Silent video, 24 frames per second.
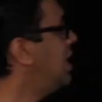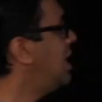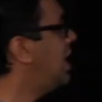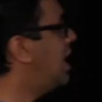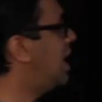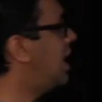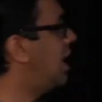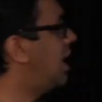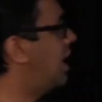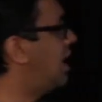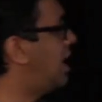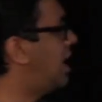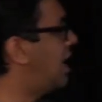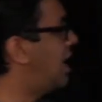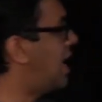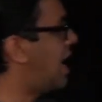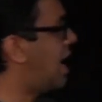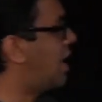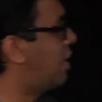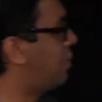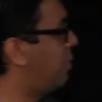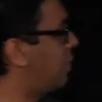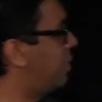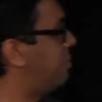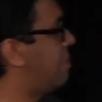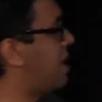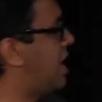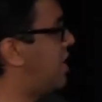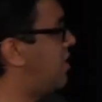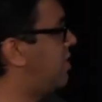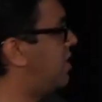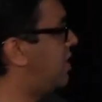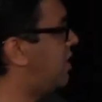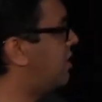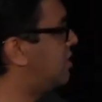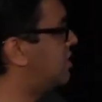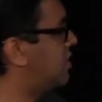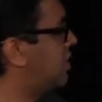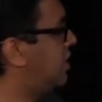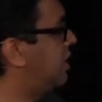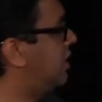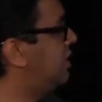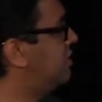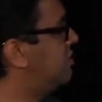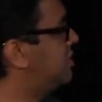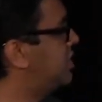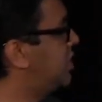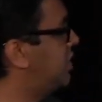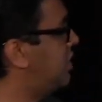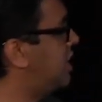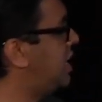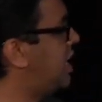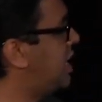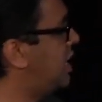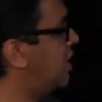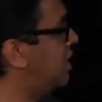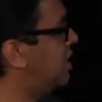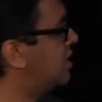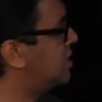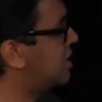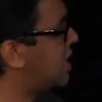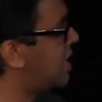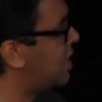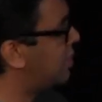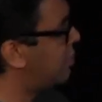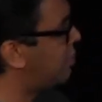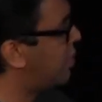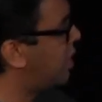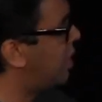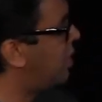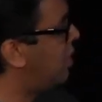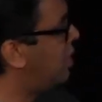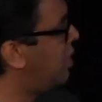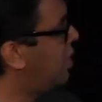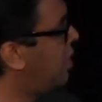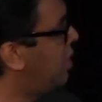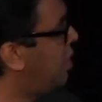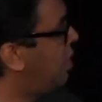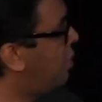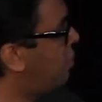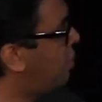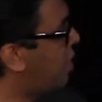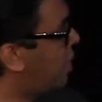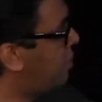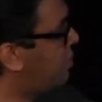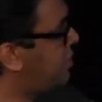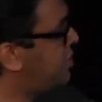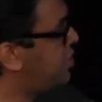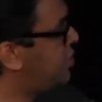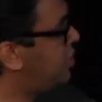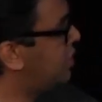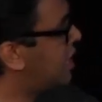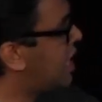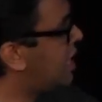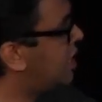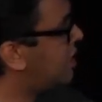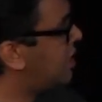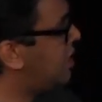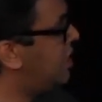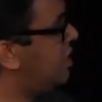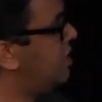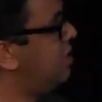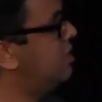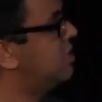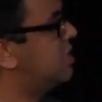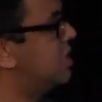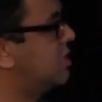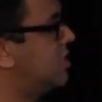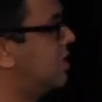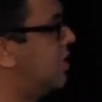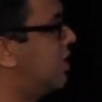and how we're better than alternatives. So here it's like, what would you likely use as an